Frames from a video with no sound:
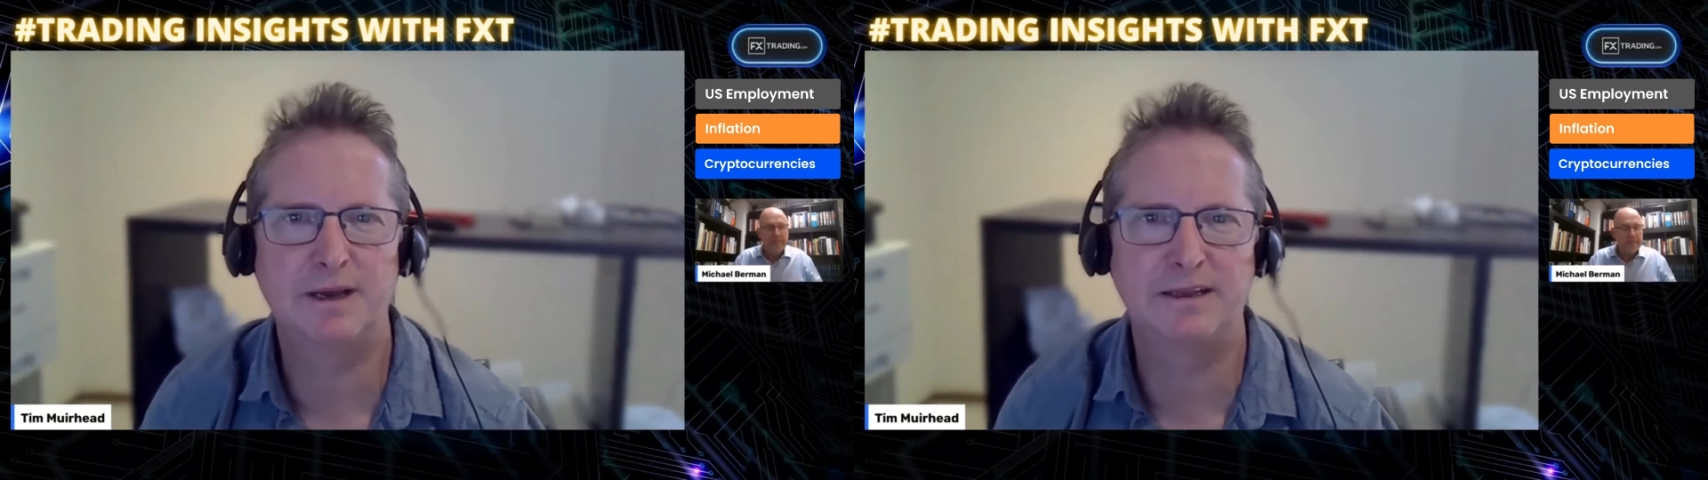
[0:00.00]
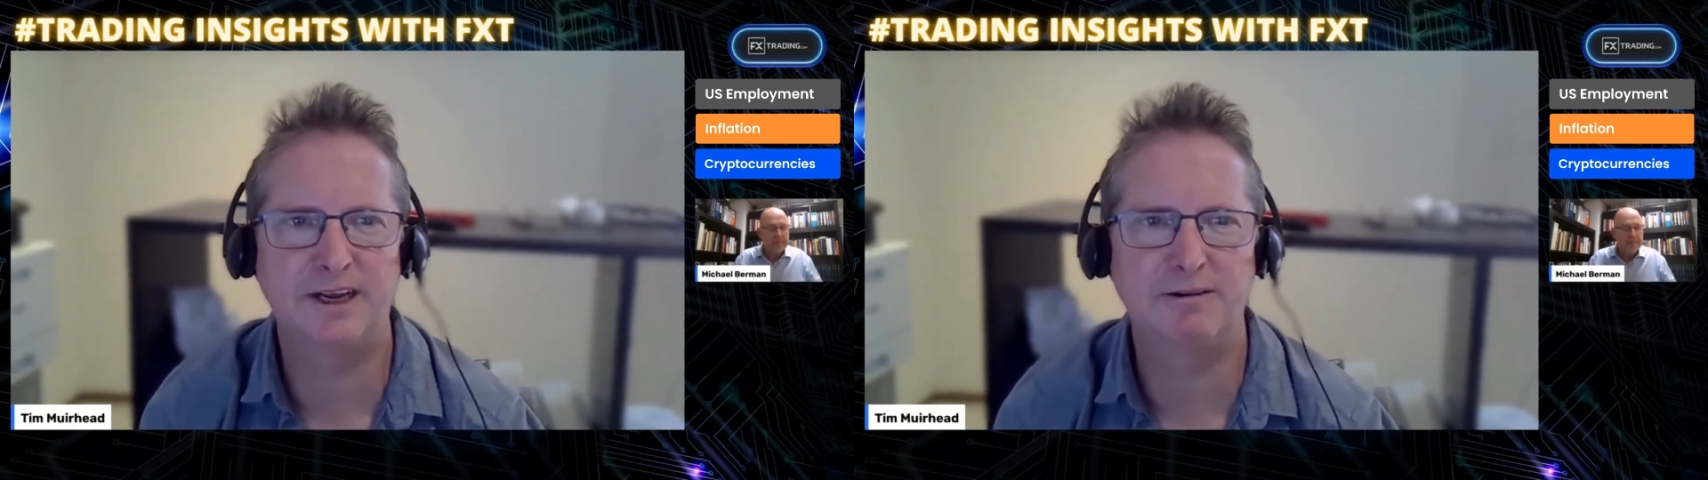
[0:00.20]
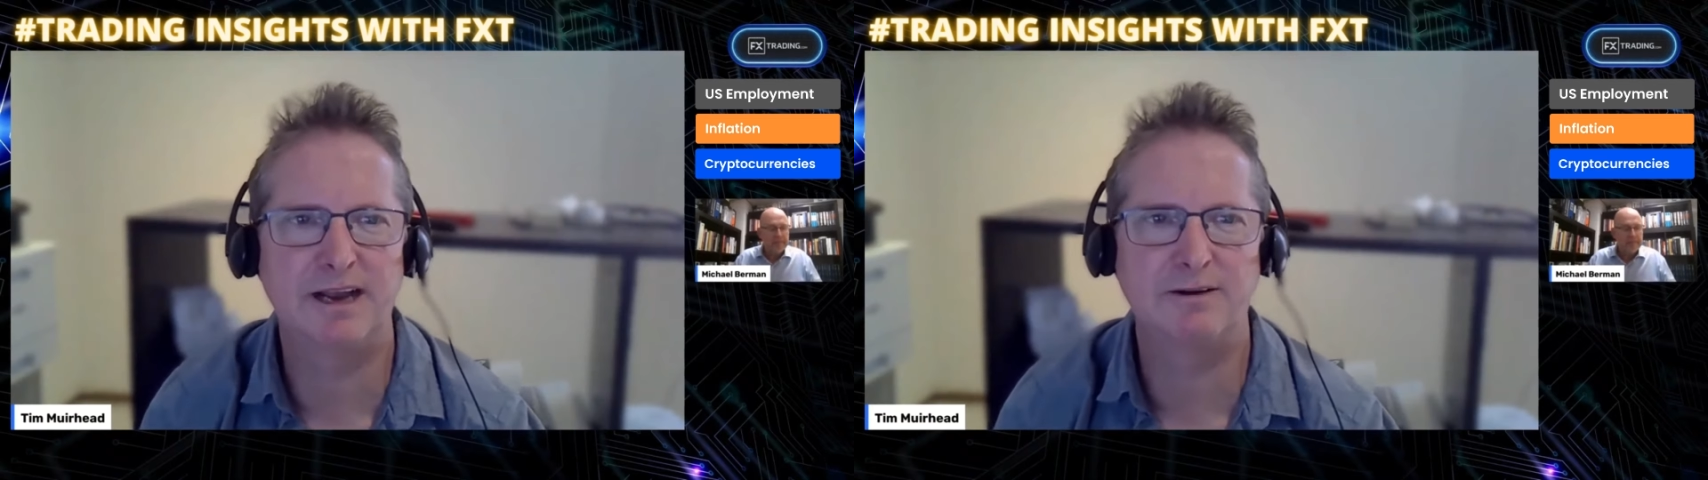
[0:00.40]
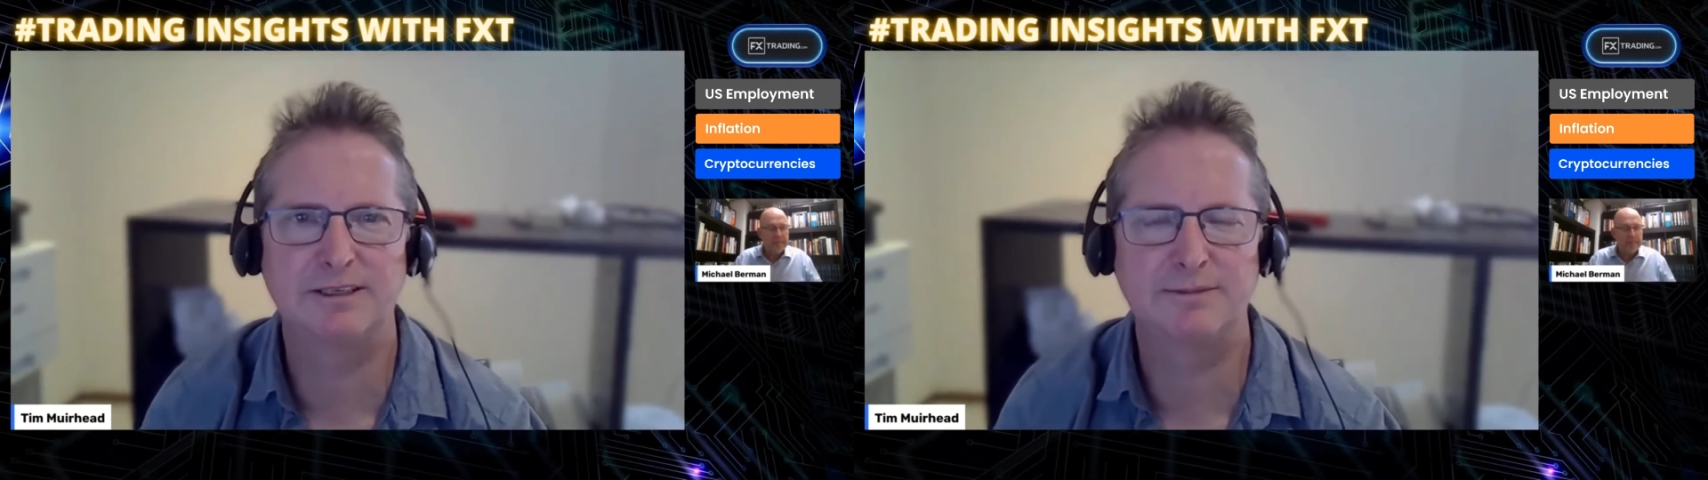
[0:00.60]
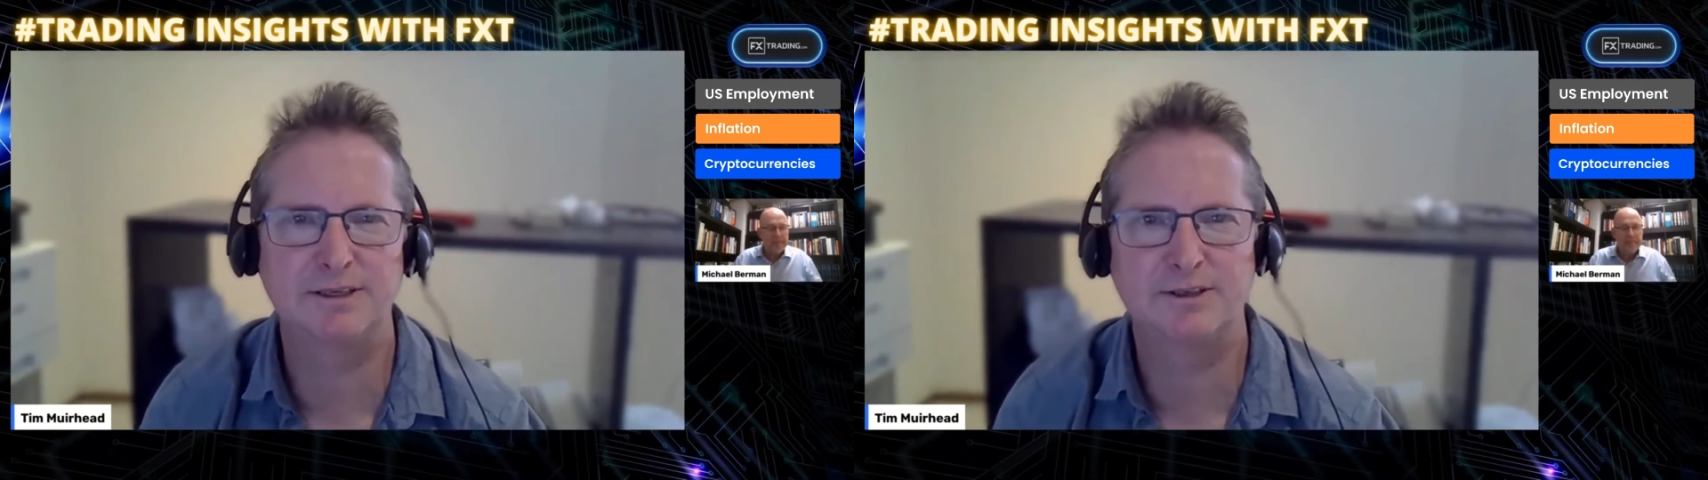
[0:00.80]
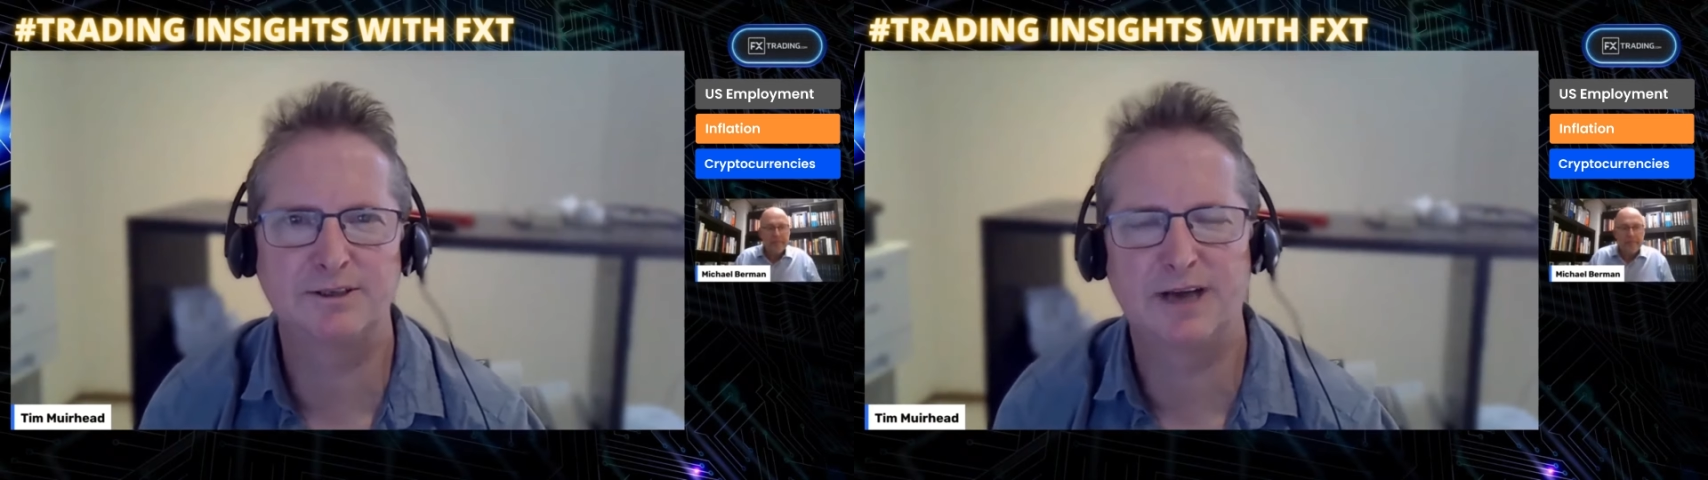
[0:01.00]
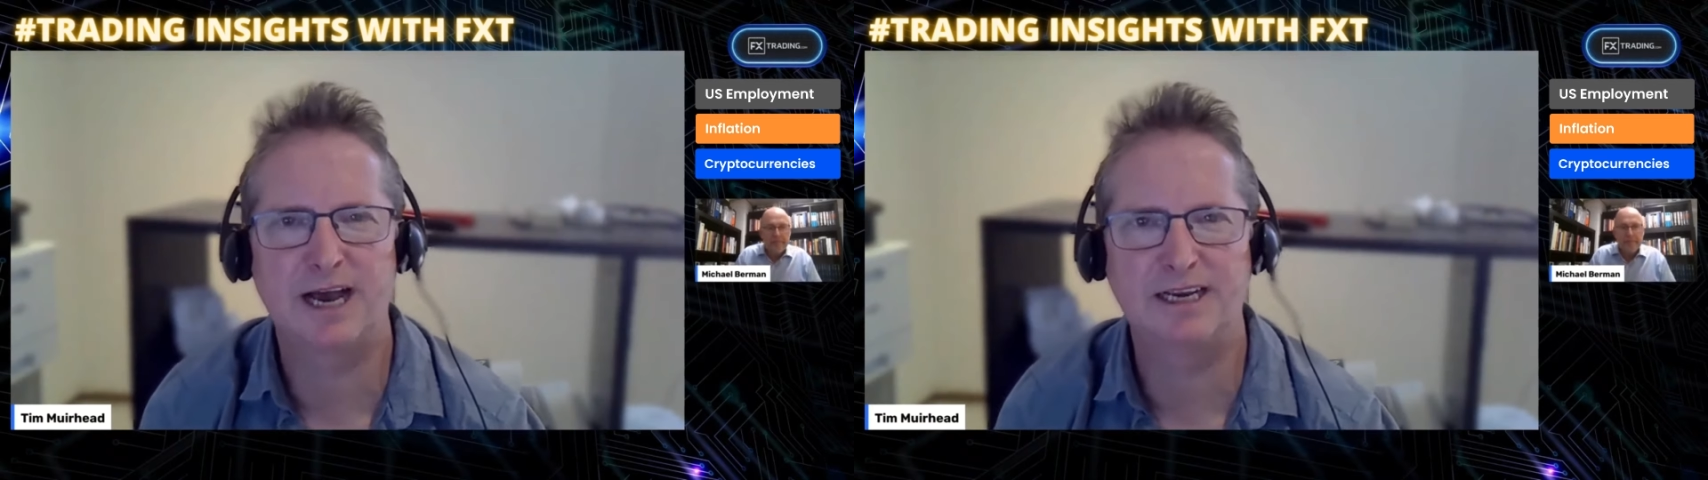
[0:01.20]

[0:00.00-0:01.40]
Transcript: the year, and now it's up to sort of